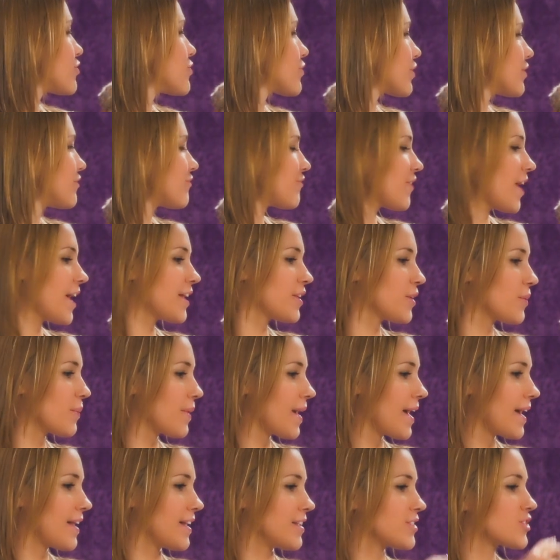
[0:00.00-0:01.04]
you can find a
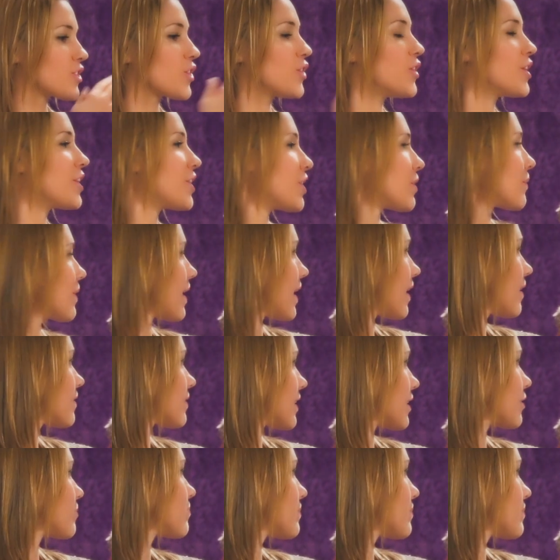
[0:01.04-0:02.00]
way to turn it around, like